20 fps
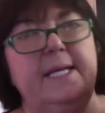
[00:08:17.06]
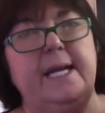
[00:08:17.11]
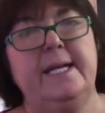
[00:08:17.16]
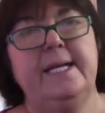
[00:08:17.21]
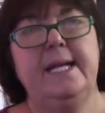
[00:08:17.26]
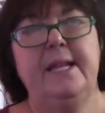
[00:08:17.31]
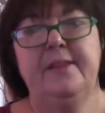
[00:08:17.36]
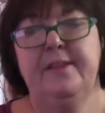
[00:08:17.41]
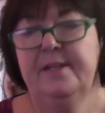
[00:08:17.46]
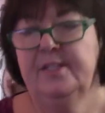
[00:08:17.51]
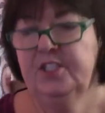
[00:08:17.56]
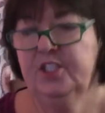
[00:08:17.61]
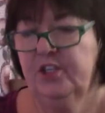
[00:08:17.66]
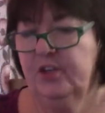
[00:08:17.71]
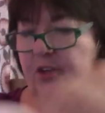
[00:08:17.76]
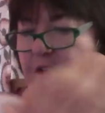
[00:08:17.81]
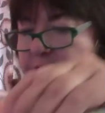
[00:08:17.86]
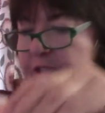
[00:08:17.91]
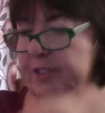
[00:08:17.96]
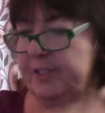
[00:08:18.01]
anything
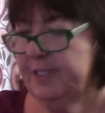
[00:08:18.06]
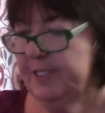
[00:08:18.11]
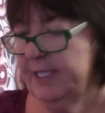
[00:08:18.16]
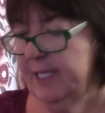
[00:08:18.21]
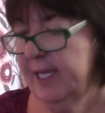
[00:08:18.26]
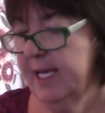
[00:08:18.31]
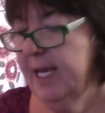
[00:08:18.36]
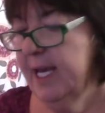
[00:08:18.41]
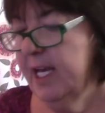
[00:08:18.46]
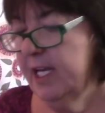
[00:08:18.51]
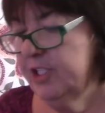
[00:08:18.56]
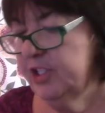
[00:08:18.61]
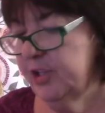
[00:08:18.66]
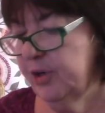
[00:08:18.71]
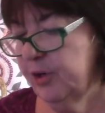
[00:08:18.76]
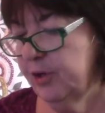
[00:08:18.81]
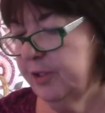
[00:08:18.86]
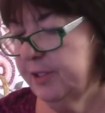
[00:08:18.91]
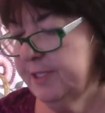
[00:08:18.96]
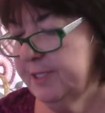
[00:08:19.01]
turtles.
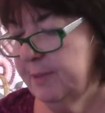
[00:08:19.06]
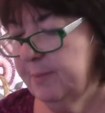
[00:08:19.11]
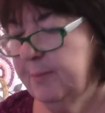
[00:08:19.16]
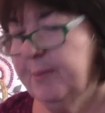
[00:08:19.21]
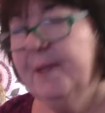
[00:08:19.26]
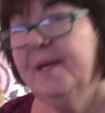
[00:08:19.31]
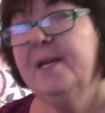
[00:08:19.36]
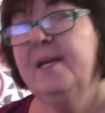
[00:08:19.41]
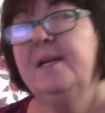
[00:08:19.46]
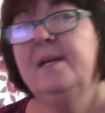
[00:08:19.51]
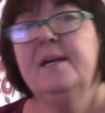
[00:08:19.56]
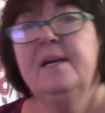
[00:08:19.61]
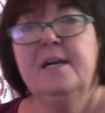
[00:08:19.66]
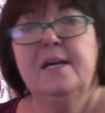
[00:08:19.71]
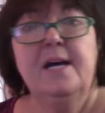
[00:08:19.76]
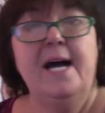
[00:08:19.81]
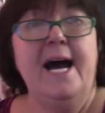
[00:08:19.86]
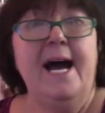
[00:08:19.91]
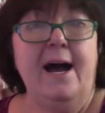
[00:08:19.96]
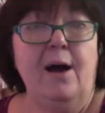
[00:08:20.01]
Turtles are big,
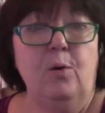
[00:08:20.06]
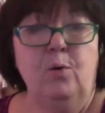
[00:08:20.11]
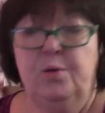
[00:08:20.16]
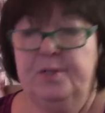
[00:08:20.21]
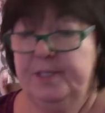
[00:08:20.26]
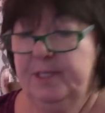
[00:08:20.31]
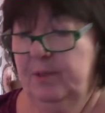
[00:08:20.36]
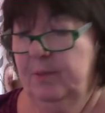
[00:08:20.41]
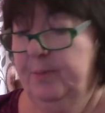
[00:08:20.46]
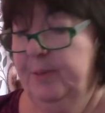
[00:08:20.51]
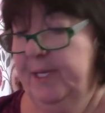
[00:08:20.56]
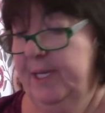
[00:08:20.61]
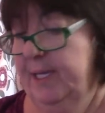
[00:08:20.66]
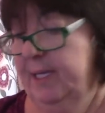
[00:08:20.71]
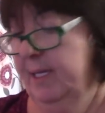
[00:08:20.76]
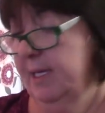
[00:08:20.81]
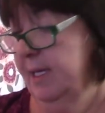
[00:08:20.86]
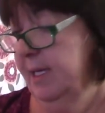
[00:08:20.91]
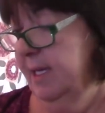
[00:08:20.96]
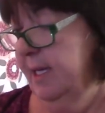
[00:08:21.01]
owls are
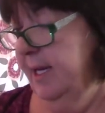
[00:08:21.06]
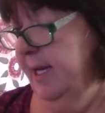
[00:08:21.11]
big.